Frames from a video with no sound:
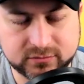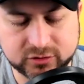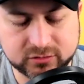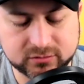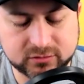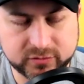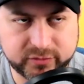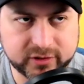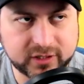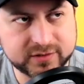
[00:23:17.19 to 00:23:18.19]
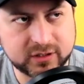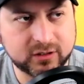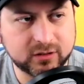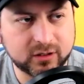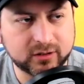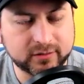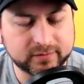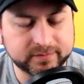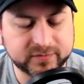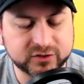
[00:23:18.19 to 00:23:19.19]
your podcast
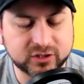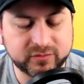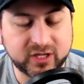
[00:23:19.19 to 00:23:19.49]
there's going to be